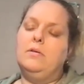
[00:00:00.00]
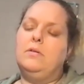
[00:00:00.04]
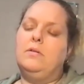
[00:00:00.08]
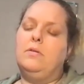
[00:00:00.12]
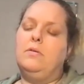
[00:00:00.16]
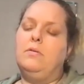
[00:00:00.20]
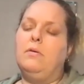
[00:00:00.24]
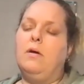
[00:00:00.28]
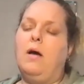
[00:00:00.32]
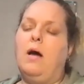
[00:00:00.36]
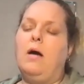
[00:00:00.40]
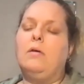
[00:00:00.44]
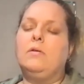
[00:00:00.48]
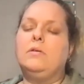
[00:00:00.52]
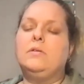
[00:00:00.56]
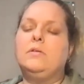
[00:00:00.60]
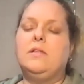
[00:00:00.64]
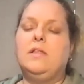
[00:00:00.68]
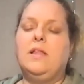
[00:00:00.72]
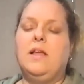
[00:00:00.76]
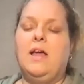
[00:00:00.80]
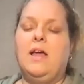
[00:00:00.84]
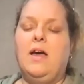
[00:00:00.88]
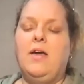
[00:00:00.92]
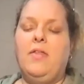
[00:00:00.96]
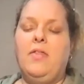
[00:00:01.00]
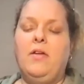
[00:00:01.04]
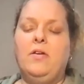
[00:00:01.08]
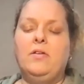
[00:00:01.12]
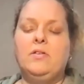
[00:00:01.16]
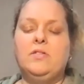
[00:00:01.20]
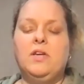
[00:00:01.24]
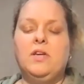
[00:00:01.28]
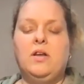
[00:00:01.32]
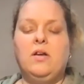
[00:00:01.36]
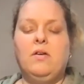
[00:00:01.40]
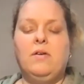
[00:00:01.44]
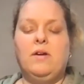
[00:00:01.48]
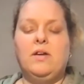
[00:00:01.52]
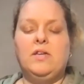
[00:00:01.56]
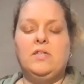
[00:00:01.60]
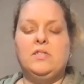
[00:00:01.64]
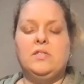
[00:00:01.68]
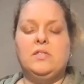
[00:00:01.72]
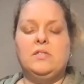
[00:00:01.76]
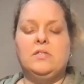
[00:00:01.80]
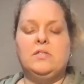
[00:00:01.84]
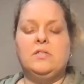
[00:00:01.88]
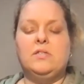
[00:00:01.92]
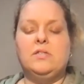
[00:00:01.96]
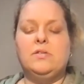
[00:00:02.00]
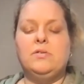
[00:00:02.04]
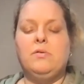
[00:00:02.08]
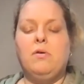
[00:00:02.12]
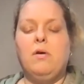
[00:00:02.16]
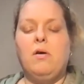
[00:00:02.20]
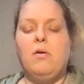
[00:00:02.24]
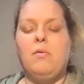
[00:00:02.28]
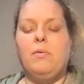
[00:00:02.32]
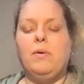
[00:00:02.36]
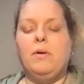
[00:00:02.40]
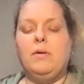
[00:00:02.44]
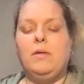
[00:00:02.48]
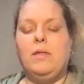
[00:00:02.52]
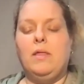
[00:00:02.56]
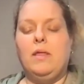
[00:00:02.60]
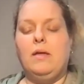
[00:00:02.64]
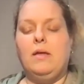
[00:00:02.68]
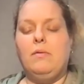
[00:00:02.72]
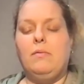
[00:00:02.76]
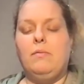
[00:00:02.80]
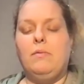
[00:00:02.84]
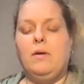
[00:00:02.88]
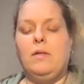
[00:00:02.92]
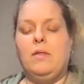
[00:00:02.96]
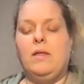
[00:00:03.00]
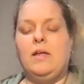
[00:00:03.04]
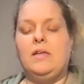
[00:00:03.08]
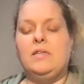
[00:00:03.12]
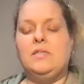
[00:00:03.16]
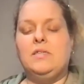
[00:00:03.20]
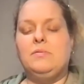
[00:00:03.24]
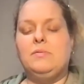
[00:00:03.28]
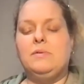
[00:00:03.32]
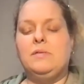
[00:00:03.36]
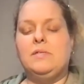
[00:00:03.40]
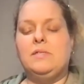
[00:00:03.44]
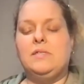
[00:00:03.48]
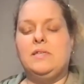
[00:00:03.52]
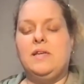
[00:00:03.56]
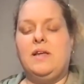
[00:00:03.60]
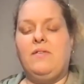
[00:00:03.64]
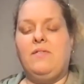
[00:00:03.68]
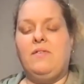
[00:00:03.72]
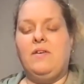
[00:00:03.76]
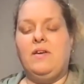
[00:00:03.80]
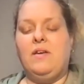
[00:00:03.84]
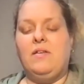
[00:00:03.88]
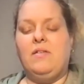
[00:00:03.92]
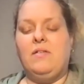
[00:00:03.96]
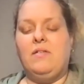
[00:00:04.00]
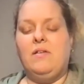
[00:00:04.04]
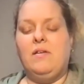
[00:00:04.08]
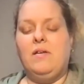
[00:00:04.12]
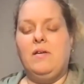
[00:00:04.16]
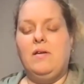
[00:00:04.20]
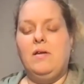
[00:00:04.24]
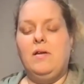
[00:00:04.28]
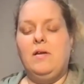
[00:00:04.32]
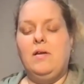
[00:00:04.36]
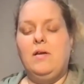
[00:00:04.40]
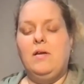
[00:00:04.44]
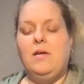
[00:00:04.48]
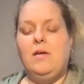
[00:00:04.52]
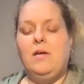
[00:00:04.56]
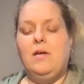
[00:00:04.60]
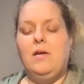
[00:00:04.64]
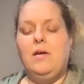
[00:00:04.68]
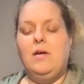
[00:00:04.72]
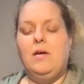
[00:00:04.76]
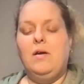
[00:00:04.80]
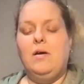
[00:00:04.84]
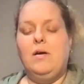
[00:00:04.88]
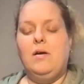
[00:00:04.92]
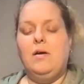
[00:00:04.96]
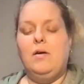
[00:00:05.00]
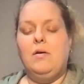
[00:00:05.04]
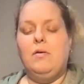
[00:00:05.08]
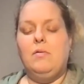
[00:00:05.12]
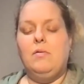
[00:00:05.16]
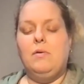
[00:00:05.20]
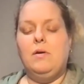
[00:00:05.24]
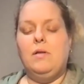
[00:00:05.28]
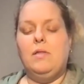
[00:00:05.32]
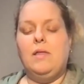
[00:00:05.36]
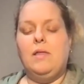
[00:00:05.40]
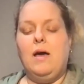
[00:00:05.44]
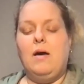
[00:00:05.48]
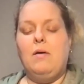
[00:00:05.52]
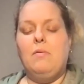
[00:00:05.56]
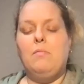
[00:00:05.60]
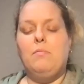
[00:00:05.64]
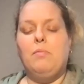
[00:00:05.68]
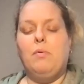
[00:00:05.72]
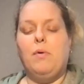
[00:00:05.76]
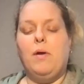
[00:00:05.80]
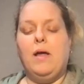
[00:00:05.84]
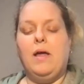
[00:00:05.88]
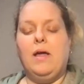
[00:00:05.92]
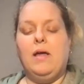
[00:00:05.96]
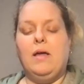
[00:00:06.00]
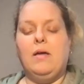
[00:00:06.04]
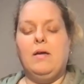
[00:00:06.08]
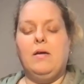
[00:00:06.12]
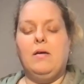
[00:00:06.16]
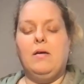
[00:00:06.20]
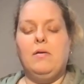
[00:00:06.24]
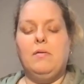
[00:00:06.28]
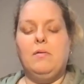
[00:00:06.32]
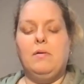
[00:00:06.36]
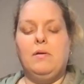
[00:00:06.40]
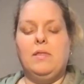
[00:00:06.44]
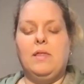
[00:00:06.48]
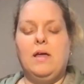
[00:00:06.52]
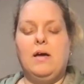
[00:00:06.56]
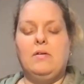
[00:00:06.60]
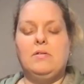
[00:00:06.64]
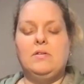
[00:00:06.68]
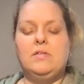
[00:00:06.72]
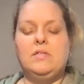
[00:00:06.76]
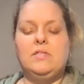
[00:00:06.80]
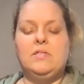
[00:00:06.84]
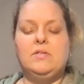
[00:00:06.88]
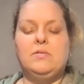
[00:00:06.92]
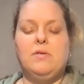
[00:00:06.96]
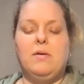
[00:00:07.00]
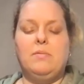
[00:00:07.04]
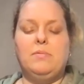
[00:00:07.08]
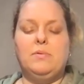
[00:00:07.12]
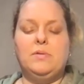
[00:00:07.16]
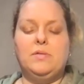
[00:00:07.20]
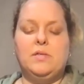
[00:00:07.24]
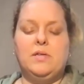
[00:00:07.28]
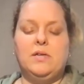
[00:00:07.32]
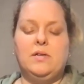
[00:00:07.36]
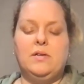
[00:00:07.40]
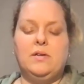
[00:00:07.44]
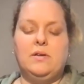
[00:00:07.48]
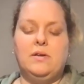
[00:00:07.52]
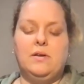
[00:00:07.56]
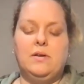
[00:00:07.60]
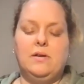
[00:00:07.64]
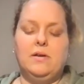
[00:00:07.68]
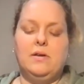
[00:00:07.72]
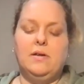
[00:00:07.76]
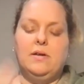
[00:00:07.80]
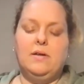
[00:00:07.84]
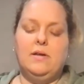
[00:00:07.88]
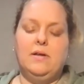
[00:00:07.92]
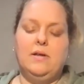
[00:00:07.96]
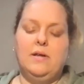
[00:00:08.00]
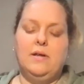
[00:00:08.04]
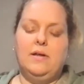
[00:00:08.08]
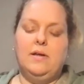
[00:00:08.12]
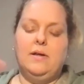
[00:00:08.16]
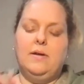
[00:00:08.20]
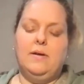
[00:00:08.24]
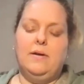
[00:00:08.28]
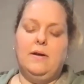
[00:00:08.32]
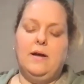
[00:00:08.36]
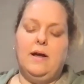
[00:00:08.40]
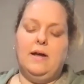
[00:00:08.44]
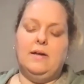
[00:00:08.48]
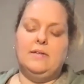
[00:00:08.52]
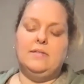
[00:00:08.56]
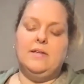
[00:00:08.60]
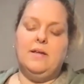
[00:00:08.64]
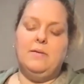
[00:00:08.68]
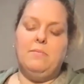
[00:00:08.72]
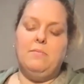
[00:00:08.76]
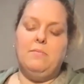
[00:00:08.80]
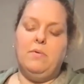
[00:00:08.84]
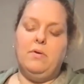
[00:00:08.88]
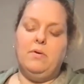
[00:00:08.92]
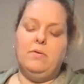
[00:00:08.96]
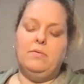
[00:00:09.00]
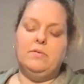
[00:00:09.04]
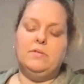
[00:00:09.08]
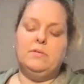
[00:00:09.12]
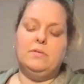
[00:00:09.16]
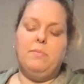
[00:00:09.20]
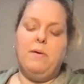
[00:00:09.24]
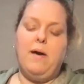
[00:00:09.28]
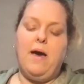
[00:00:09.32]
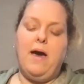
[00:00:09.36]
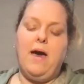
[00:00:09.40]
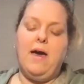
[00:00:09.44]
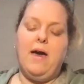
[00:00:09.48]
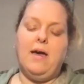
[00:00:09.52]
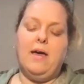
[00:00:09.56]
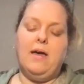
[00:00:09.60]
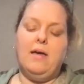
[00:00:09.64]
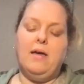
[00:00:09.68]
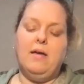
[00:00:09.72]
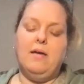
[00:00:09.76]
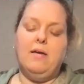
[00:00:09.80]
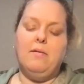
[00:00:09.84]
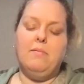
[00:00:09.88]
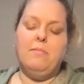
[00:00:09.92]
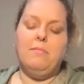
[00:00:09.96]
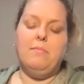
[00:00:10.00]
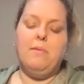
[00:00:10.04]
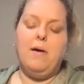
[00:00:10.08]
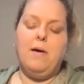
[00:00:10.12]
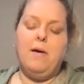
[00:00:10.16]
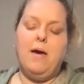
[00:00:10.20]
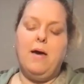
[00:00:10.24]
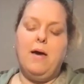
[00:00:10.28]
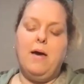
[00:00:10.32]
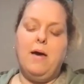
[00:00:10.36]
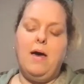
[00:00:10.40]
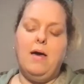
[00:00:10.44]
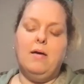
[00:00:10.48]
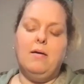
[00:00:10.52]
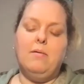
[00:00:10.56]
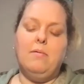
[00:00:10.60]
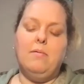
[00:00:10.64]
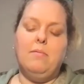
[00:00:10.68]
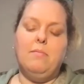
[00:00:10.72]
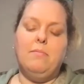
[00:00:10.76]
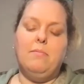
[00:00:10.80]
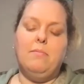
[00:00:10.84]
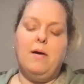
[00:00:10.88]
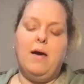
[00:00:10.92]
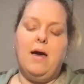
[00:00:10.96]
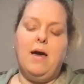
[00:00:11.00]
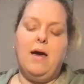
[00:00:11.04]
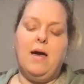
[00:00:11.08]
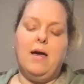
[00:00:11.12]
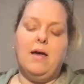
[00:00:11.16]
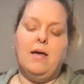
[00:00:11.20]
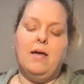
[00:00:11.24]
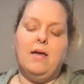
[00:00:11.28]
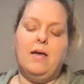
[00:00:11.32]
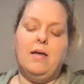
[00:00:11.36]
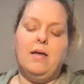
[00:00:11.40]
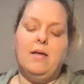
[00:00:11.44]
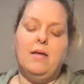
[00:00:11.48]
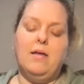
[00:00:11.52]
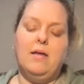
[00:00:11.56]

throughout the other generations who are willing to receive it without break, without disruption, as it moves back, back, back,